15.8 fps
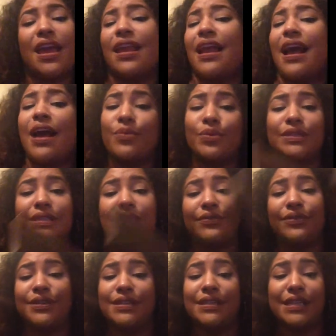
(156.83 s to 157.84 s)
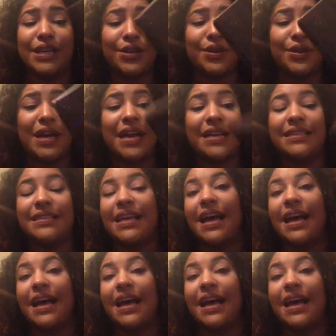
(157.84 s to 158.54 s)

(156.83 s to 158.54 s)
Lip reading: and I will definitely tell you guys